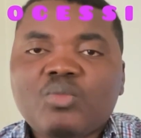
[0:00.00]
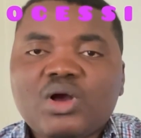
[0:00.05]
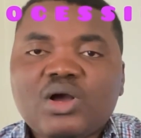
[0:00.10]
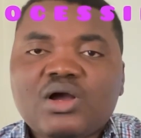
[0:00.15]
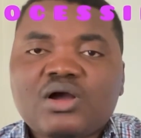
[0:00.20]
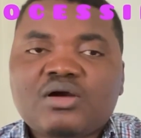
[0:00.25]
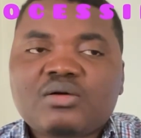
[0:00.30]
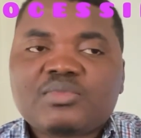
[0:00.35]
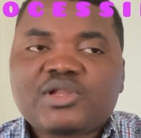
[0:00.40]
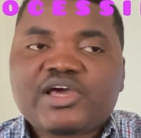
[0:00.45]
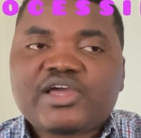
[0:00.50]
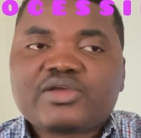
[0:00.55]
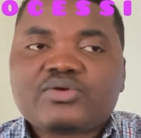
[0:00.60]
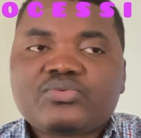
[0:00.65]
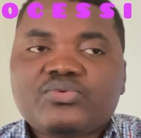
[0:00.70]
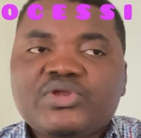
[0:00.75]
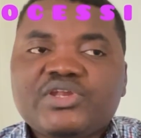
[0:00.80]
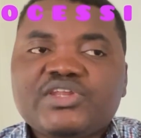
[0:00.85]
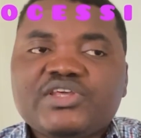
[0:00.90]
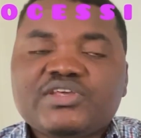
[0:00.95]
like
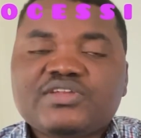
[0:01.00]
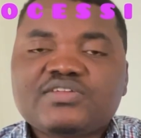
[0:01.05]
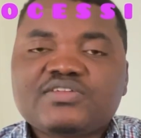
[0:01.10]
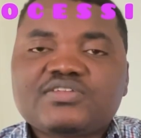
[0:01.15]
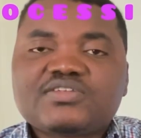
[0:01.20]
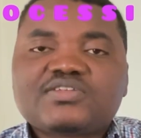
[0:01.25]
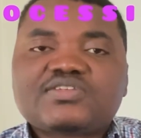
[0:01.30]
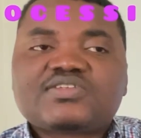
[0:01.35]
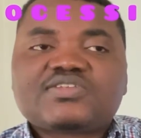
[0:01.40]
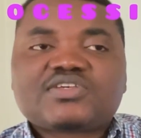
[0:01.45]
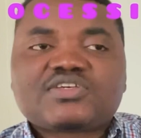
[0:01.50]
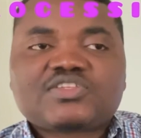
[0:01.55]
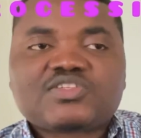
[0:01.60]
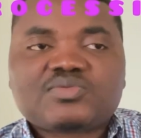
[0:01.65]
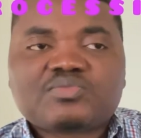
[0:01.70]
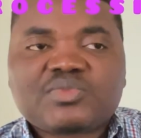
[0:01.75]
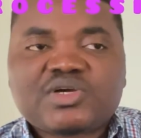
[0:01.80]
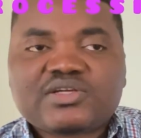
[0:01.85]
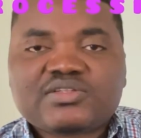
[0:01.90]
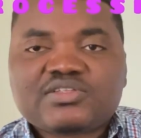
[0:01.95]
within 6
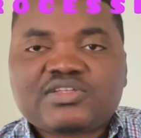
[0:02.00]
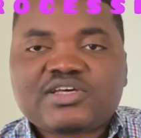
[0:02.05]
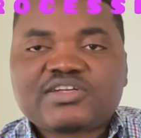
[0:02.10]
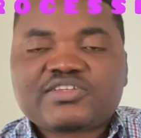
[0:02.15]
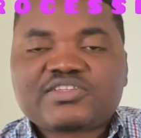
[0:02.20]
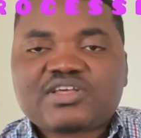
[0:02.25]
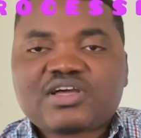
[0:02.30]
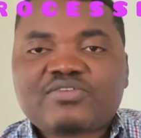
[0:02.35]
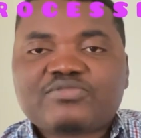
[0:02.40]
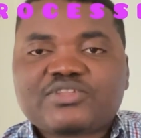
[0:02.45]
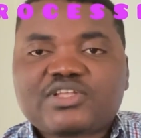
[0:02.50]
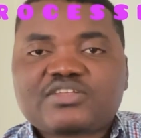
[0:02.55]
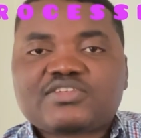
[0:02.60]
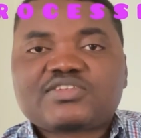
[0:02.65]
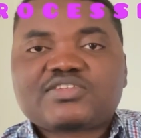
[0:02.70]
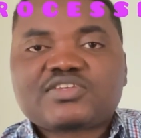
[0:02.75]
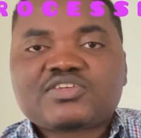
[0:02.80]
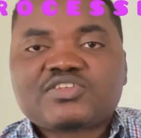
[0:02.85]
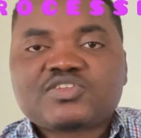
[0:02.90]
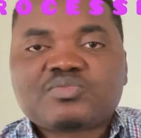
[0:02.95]
months. That is after
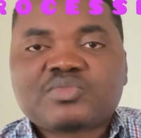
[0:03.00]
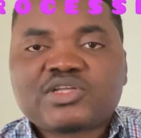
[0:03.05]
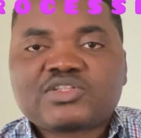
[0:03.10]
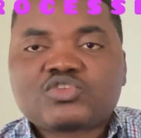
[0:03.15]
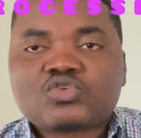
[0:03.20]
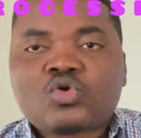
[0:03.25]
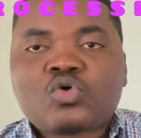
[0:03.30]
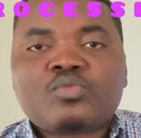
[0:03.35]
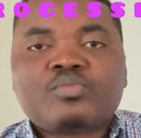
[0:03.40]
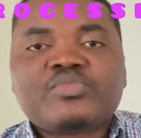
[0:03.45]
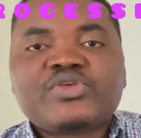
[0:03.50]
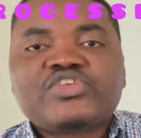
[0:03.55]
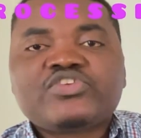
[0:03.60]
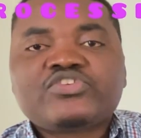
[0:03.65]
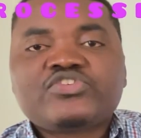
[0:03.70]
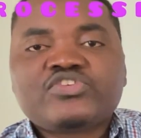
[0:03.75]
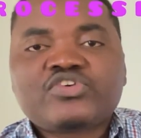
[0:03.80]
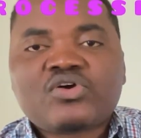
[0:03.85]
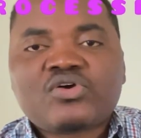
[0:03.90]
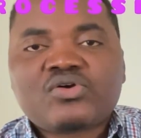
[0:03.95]
6 months or
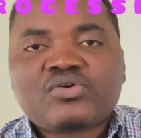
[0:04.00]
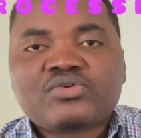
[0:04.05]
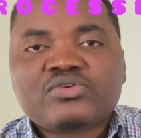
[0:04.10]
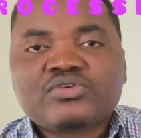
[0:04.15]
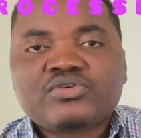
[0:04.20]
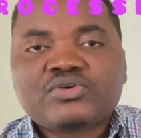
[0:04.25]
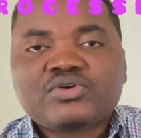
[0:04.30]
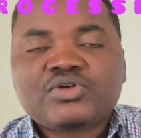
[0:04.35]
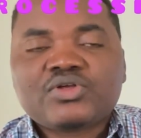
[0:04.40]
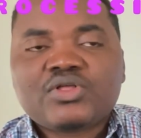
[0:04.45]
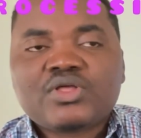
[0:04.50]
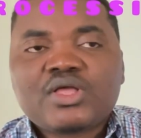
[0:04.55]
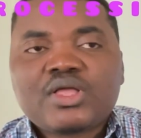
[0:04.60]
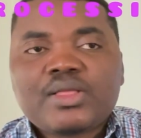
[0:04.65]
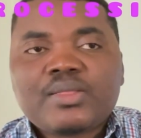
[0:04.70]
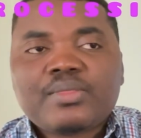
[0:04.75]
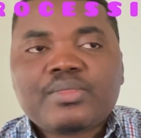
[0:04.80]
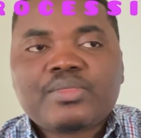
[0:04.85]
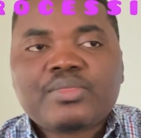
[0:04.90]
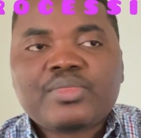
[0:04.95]
beyond,
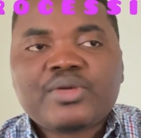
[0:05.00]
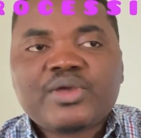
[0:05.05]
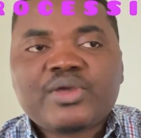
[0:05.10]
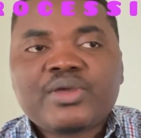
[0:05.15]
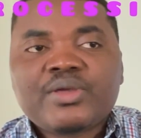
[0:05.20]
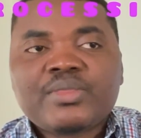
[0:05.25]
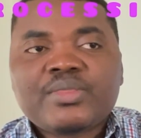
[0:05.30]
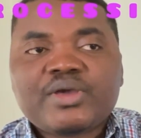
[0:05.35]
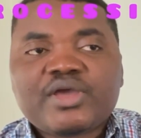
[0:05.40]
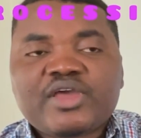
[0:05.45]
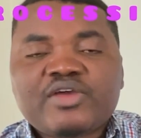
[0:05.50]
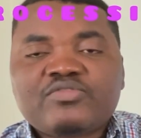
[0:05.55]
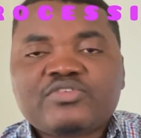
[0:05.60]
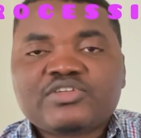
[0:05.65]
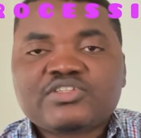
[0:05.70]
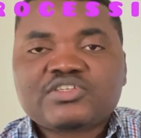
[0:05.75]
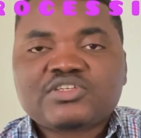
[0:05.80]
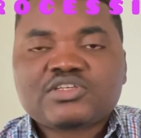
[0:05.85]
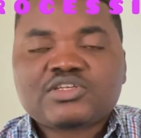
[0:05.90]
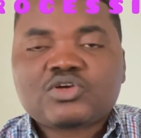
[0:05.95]
then
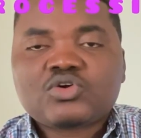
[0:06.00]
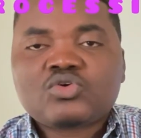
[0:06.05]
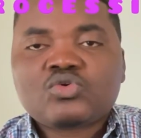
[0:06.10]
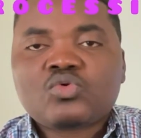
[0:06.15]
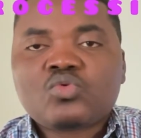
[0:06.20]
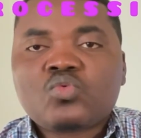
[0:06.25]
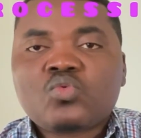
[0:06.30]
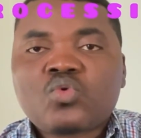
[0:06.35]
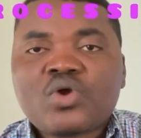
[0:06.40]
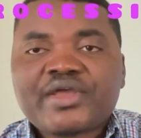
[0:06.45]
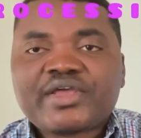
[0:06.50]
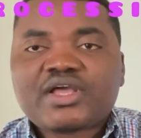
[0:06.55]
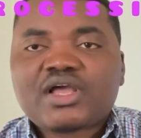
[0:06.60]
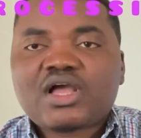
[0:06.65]
everything could work